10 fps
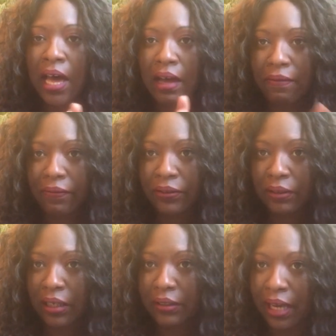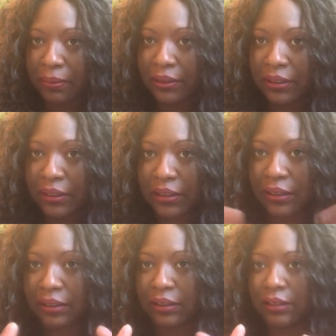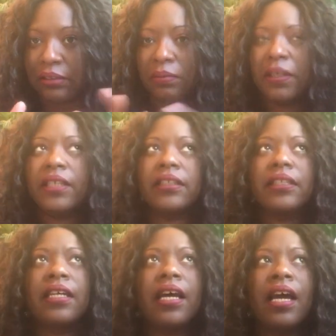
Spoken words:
up for adoption, the little pigs.